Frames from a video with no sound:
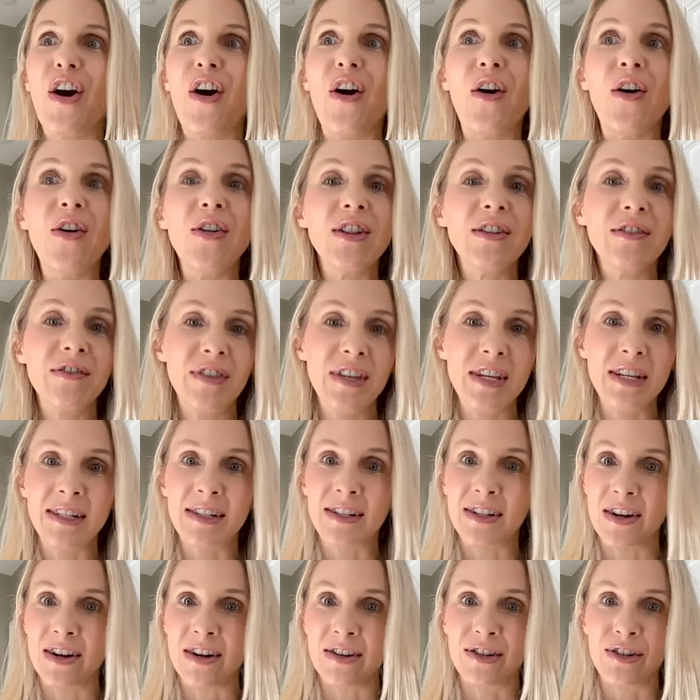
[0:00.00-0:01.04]
all of
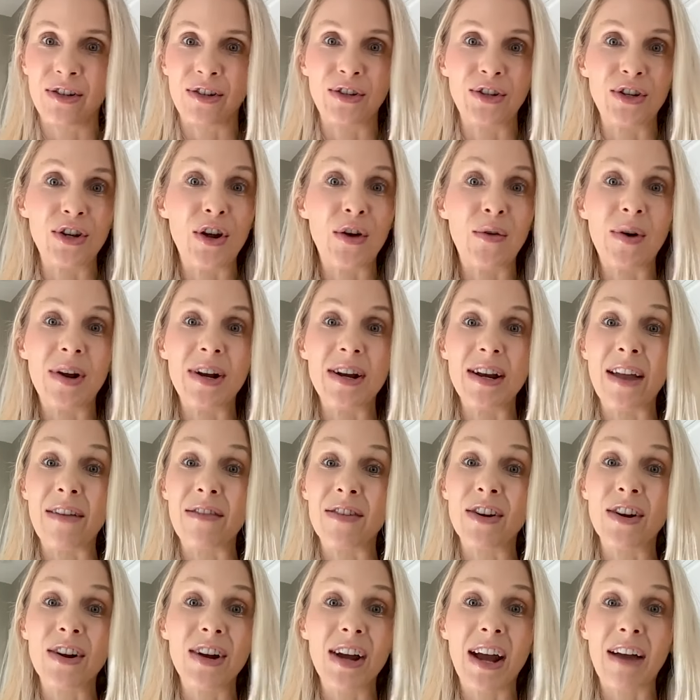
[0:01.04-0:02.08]
these doctors, no one
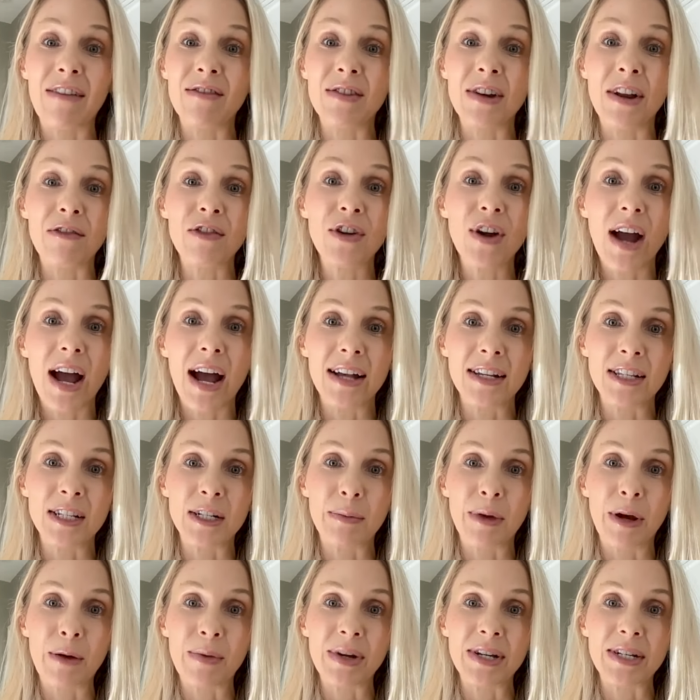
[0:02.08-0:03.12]
never, I've um, never asked
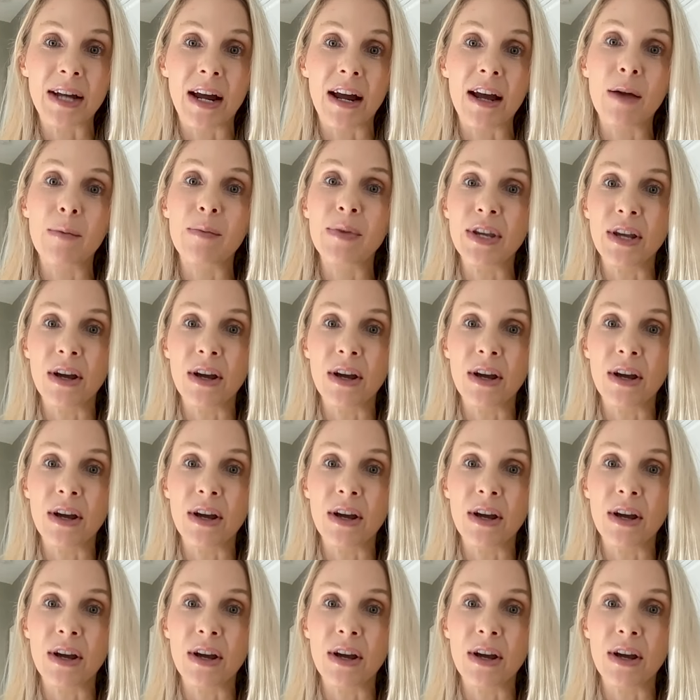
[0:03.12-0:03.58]
about my diet